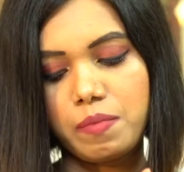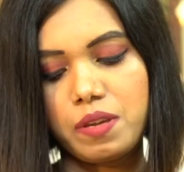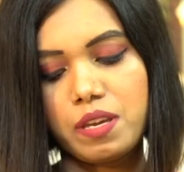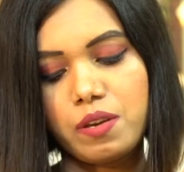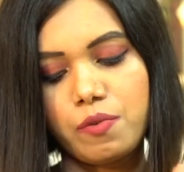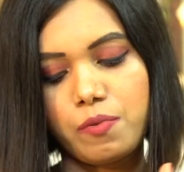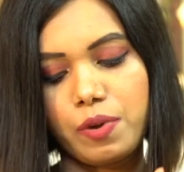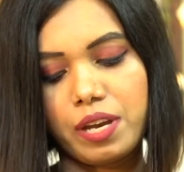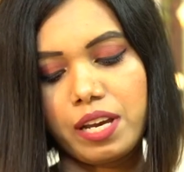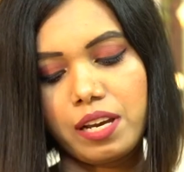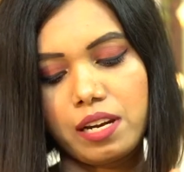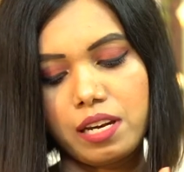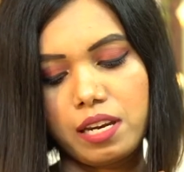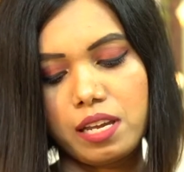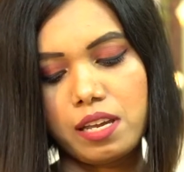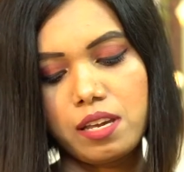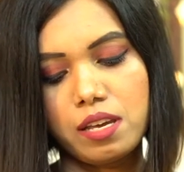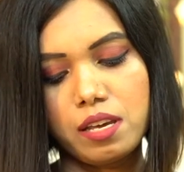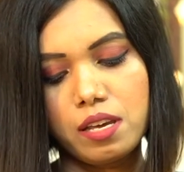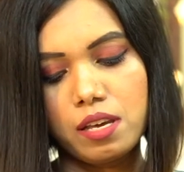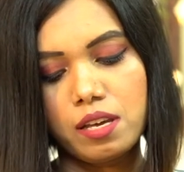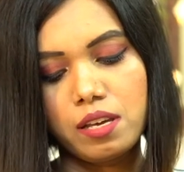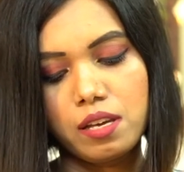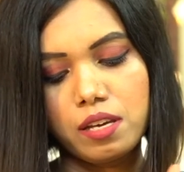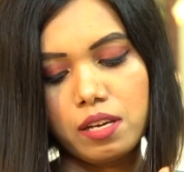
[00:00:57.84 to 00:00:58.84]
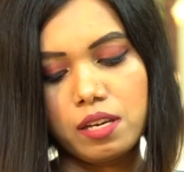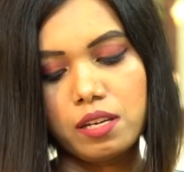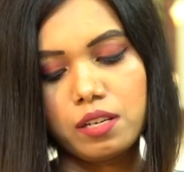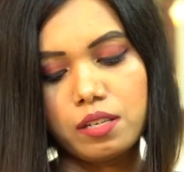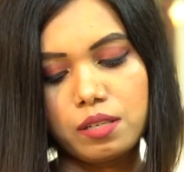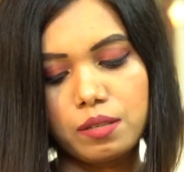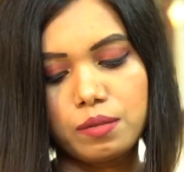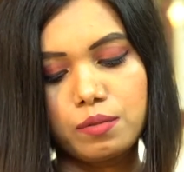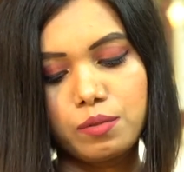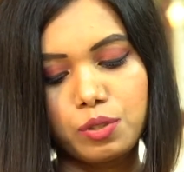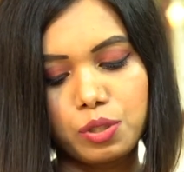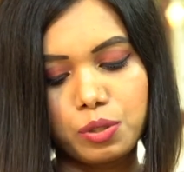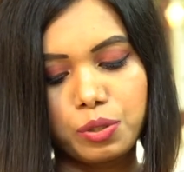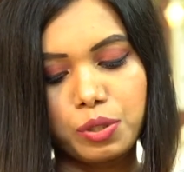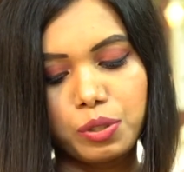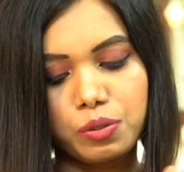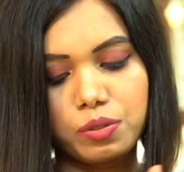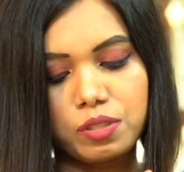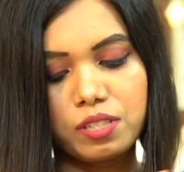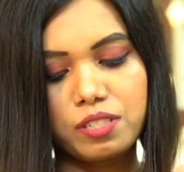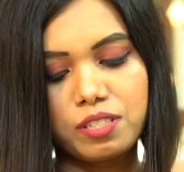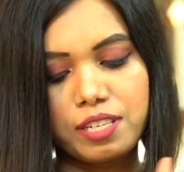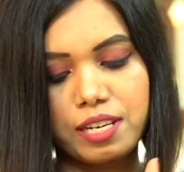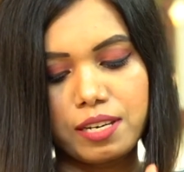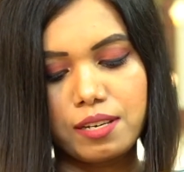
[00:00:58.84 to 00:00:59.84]
me quickly show you
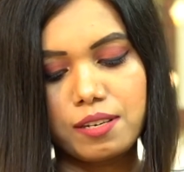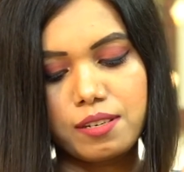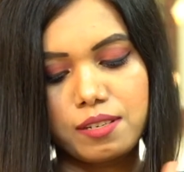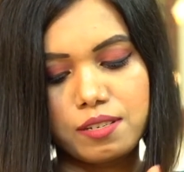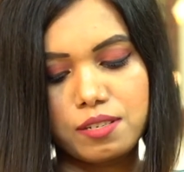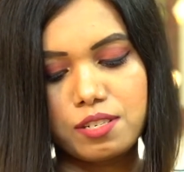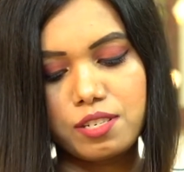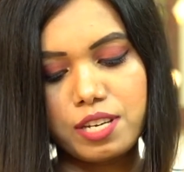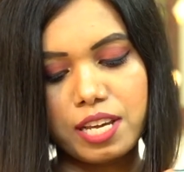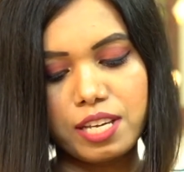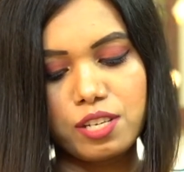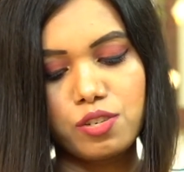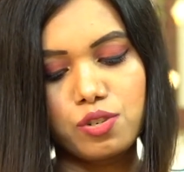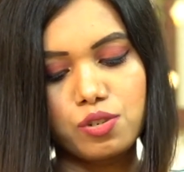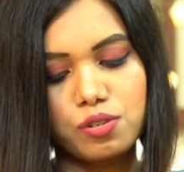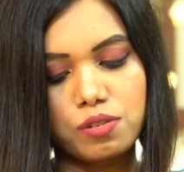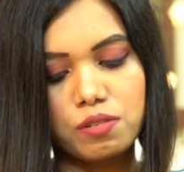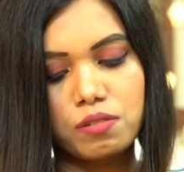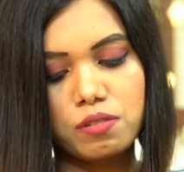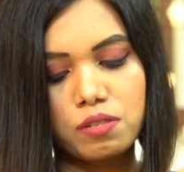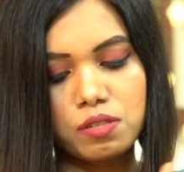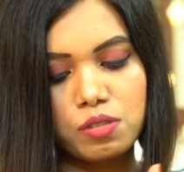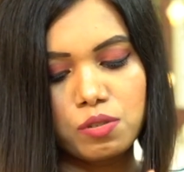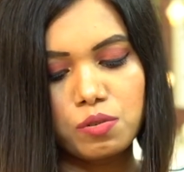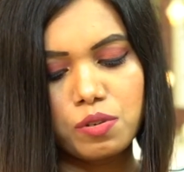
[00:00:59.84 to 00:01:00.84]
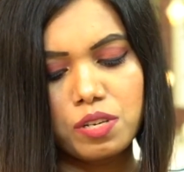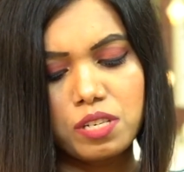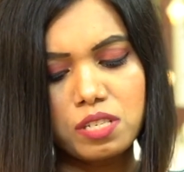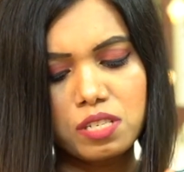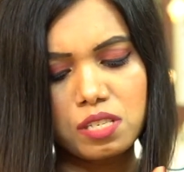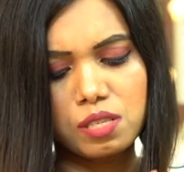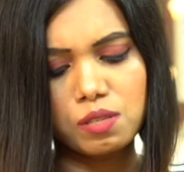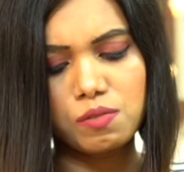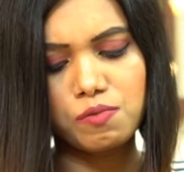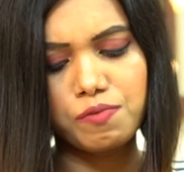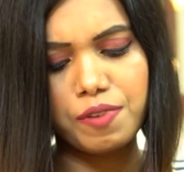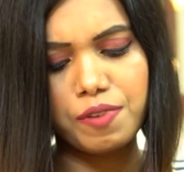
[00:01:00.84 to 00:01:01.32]
the texture. So it is